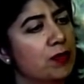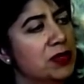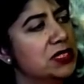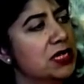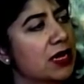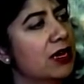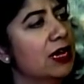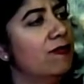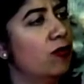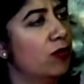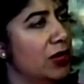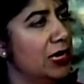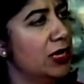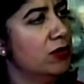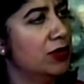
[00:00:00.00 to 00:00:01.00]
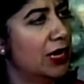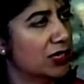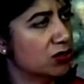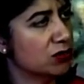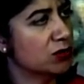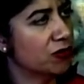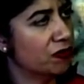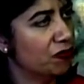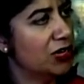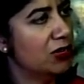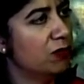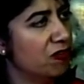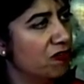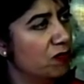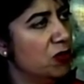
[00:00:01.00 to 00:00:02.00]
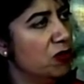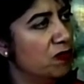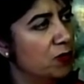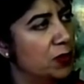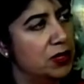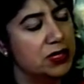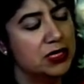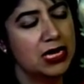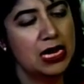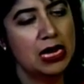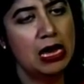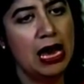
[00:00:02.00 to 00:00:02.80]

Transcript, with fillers: particularly for EU nationals of freedom of movement, mm.